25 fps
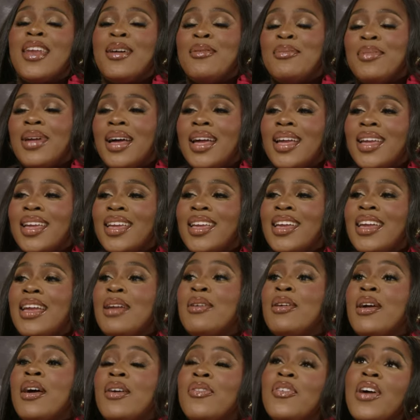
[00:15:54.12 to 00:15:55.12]
I'm like,
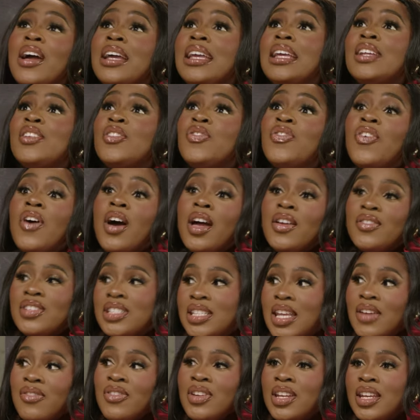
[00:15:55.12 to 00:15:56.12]
I guess
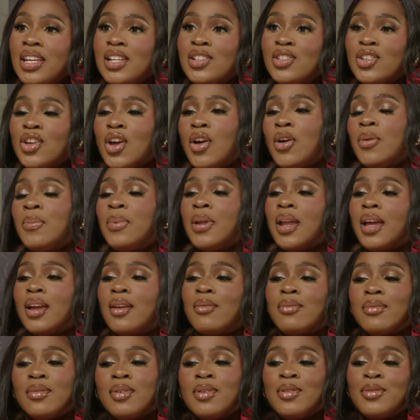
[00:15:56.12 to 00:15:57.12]
7 years ago, it'd be like,
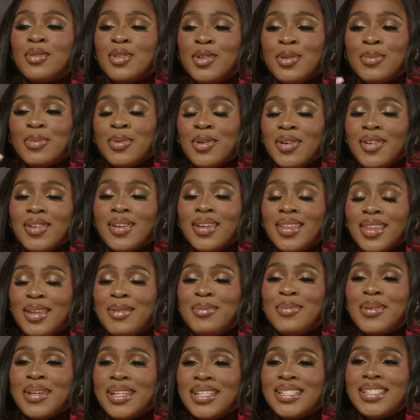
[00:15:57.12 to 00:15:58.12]
well, you're broke
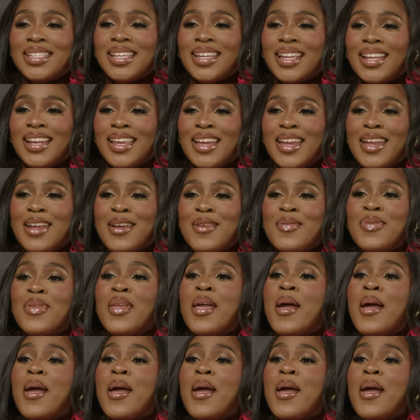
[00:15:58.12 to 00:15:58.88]
then, basically.